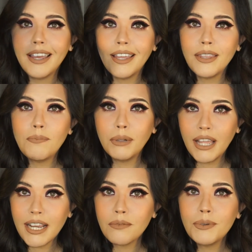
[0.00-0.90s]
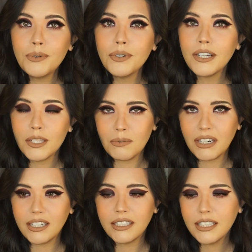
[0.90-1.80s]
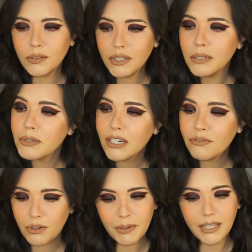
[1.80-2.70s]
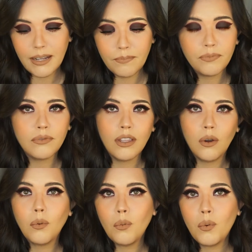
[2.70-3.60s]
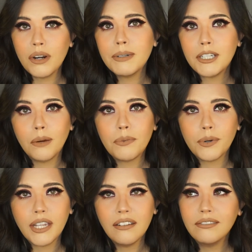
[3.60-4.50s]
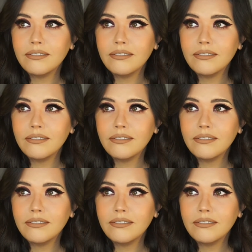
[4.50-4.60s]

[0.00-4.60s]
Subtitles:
And the Black Moon Cosmetics Liquid Lipstick Formula, one of my top 3.